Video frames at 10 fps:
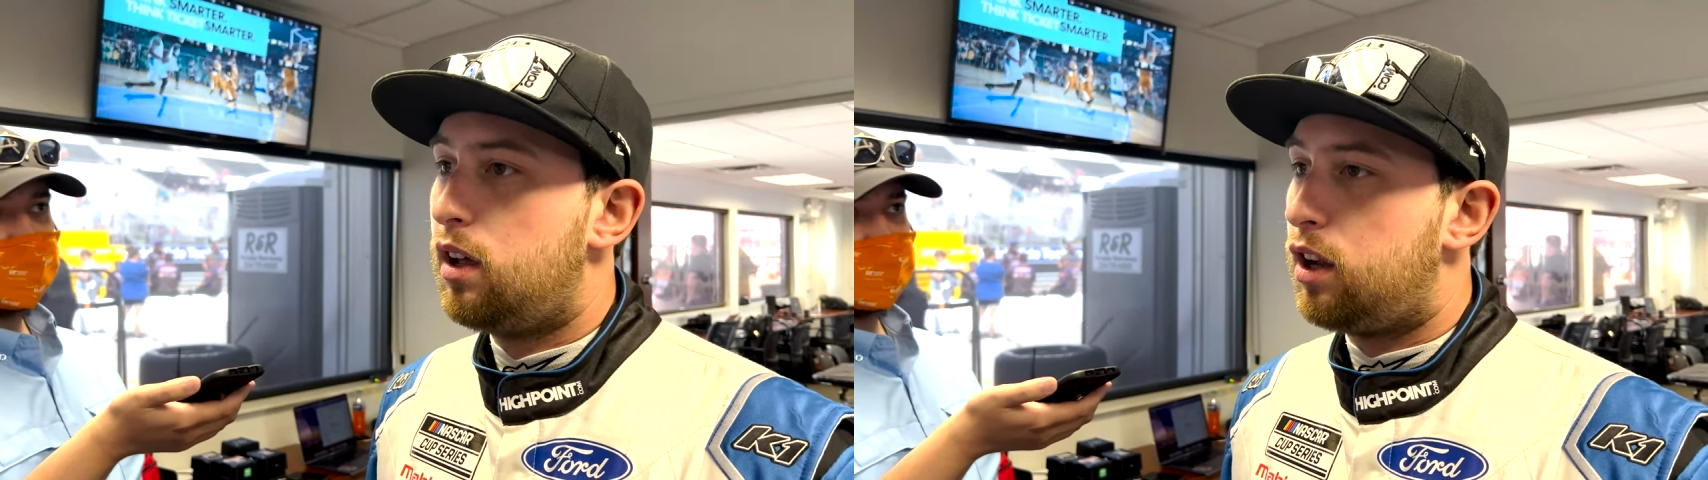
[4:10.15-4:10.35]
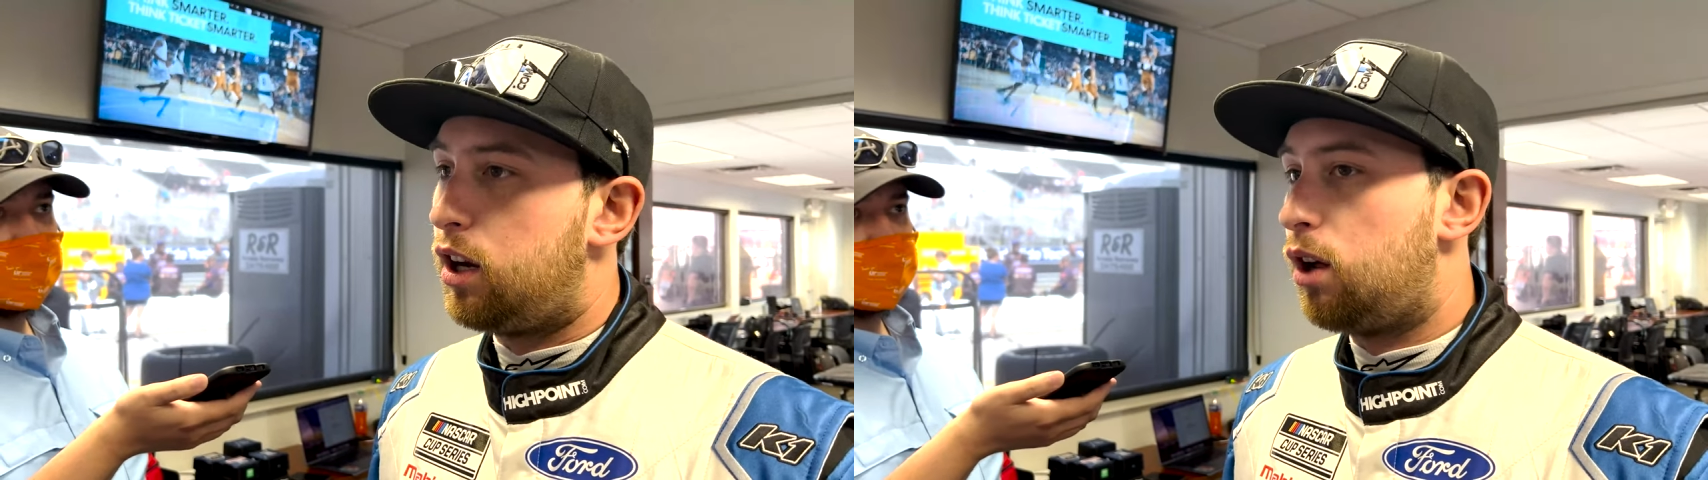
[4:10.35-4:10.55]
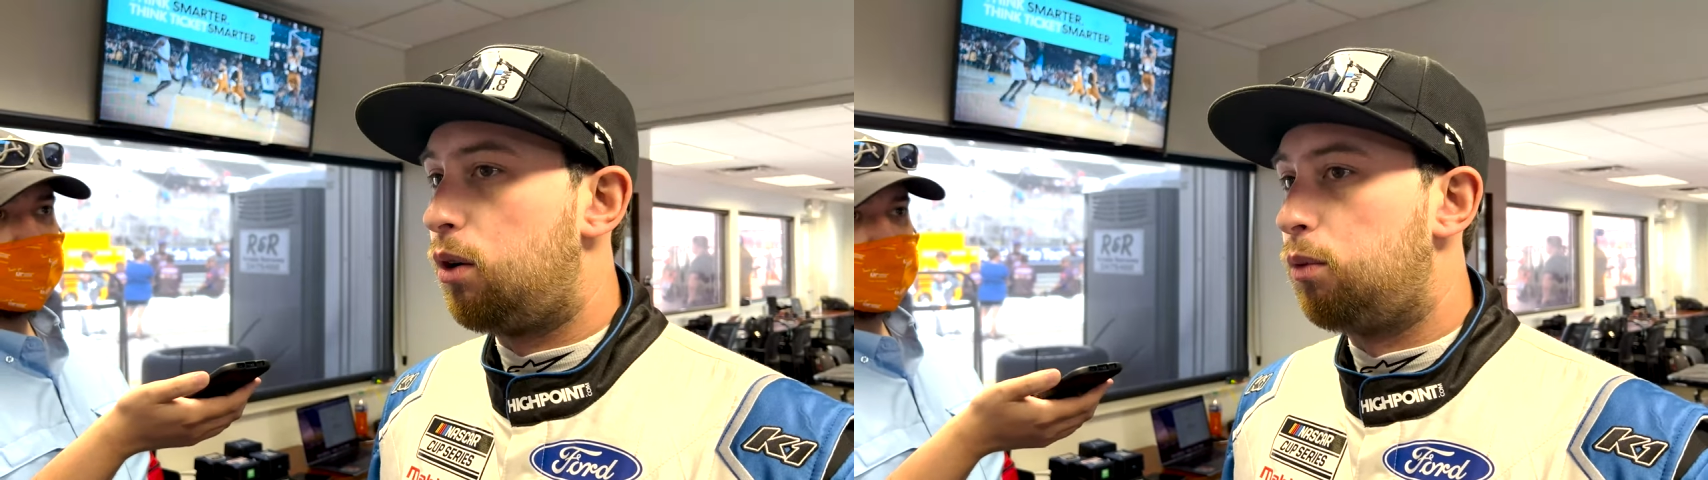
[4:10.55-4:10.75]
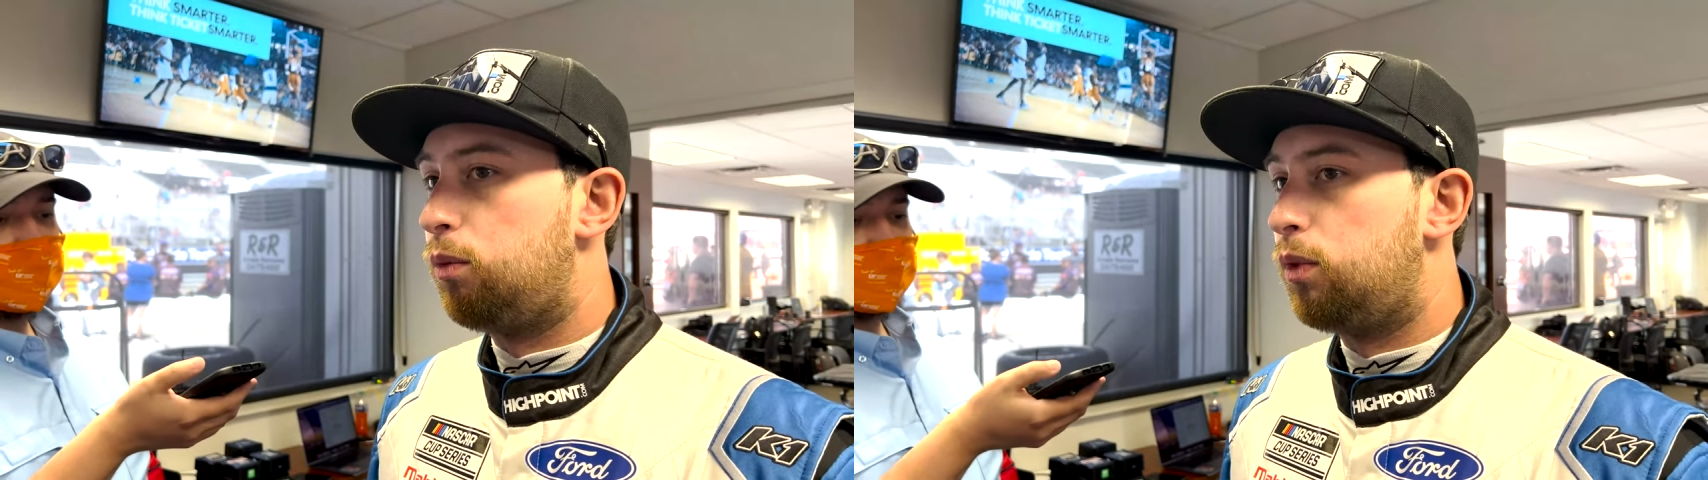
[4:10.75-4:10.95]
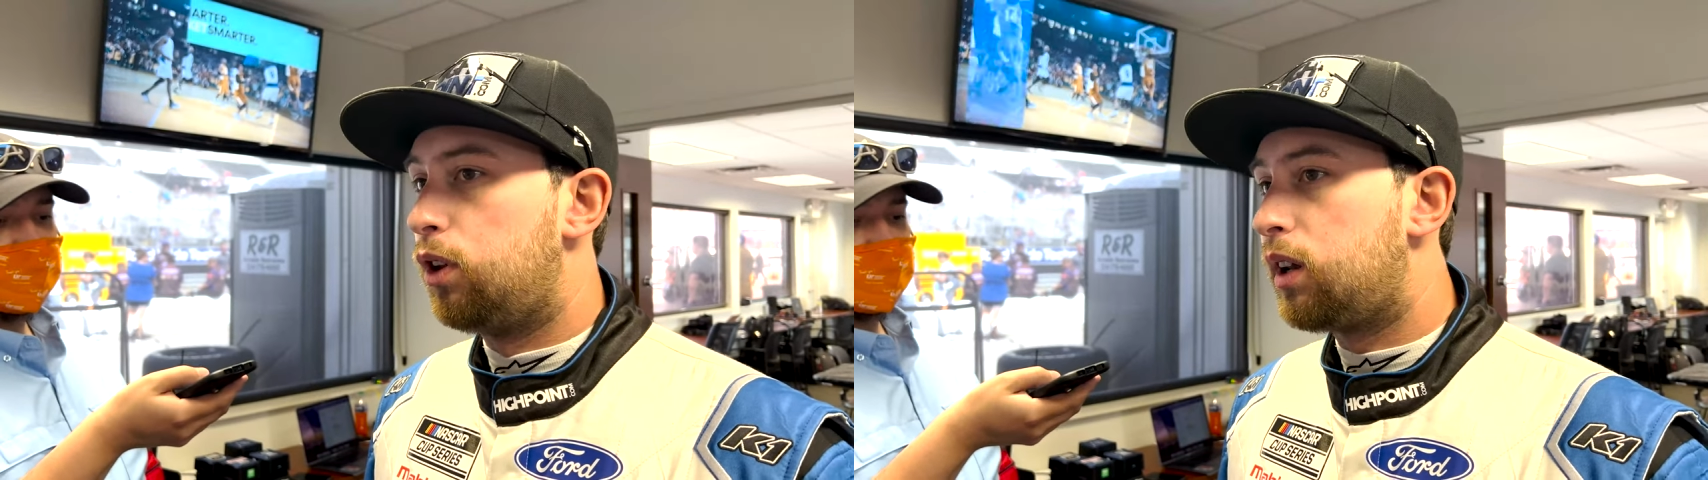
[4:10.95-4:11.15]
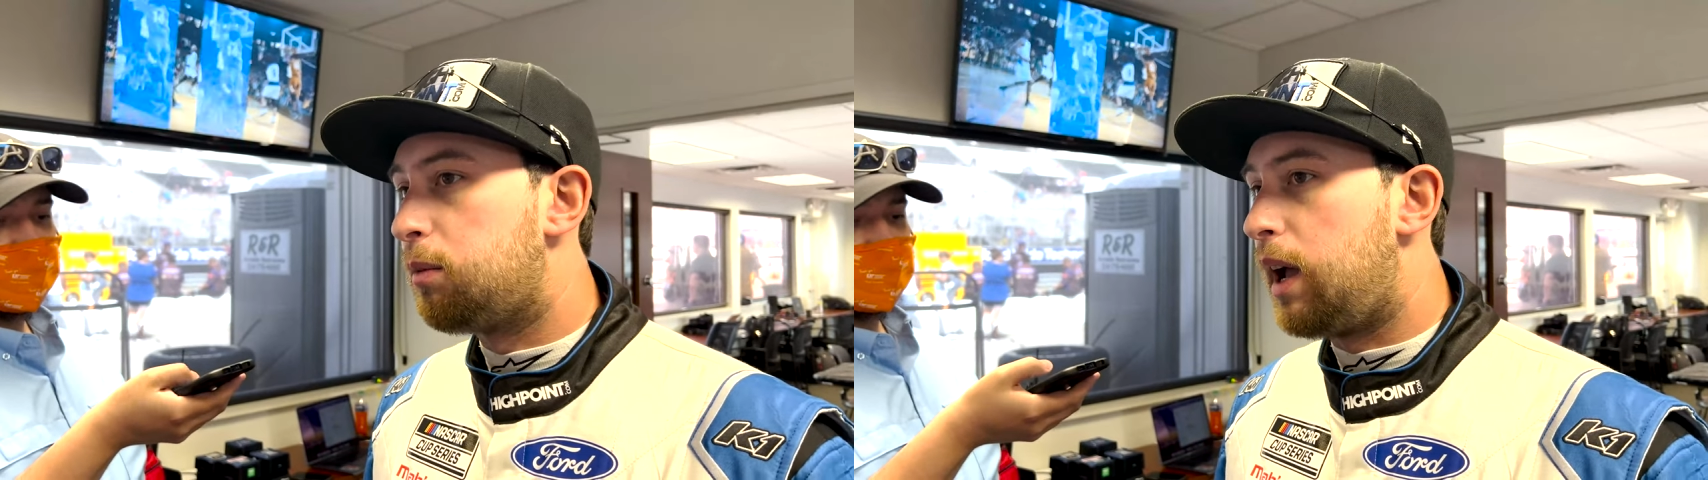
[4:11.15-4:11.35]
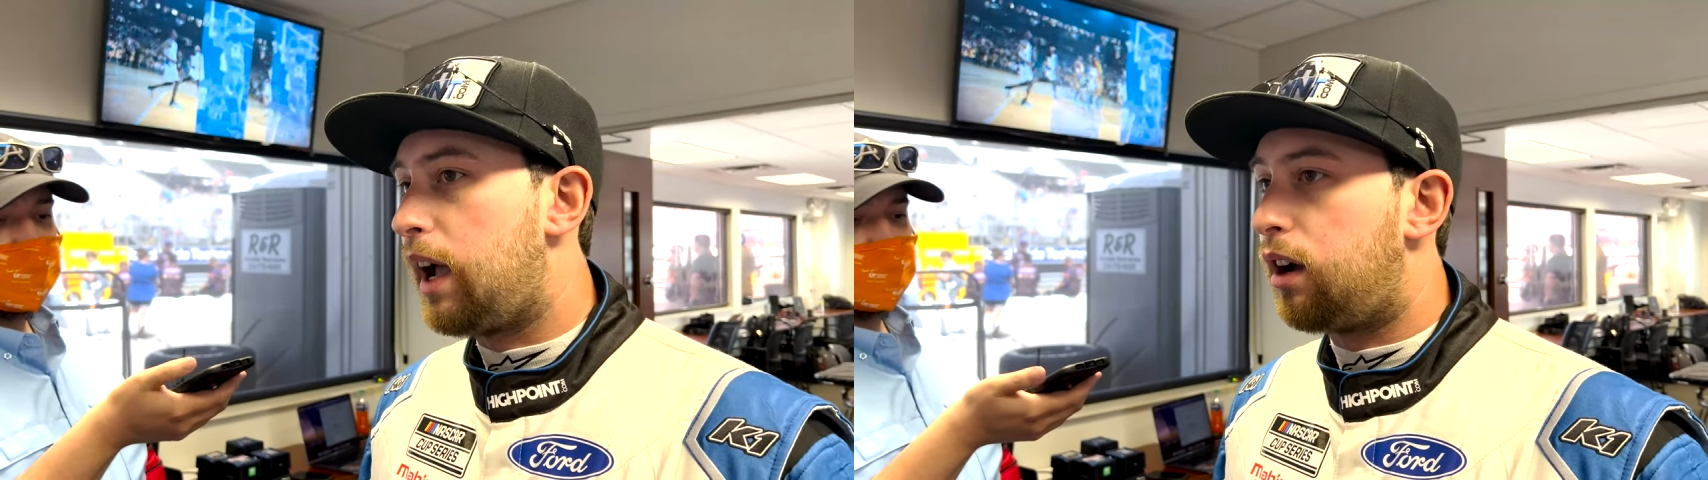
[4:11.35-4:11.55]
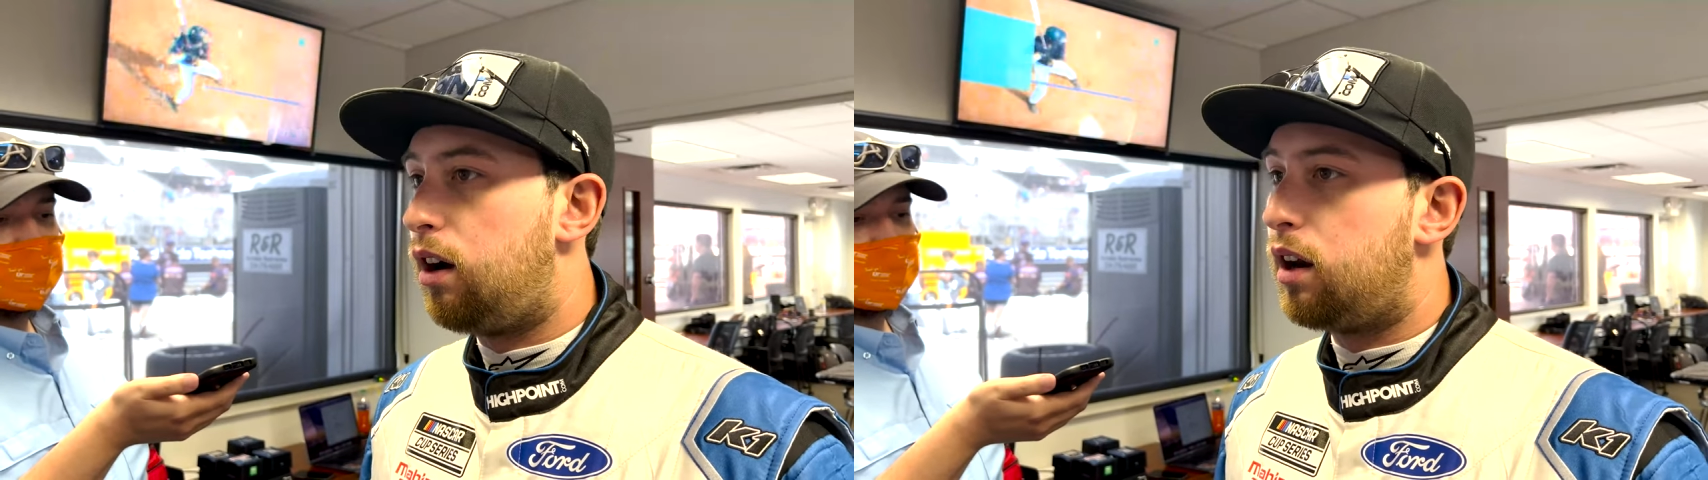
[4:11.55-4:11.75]
You know, looking
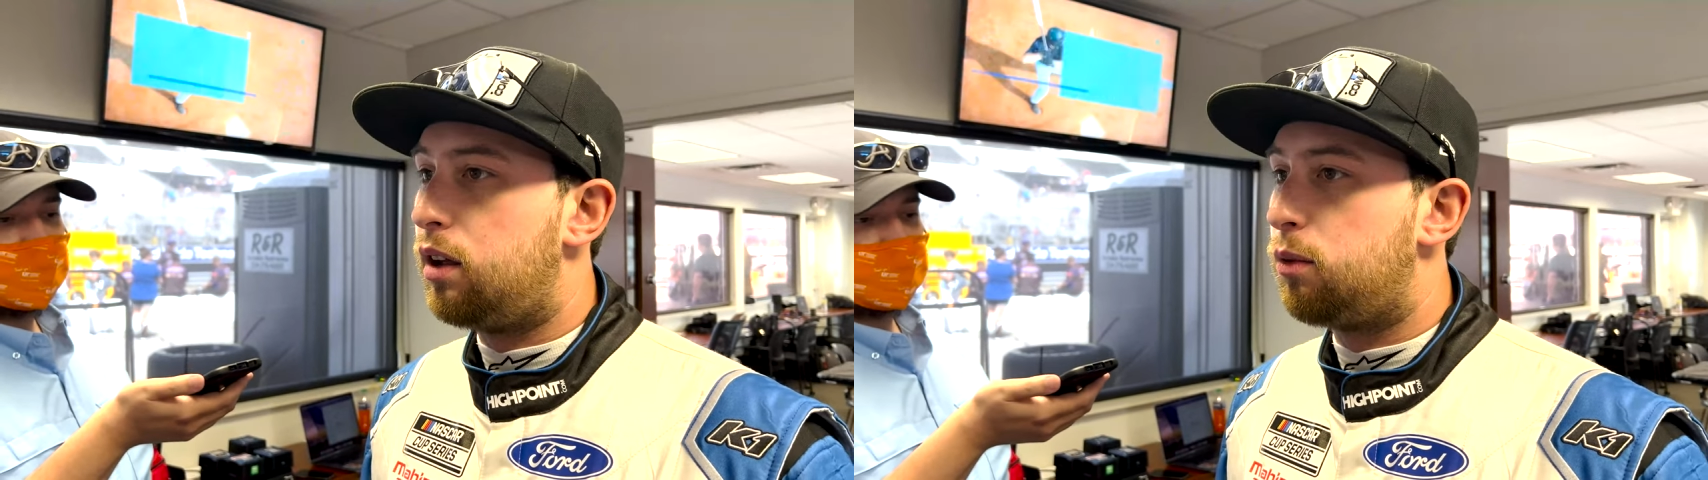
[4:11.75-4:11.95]
back on it,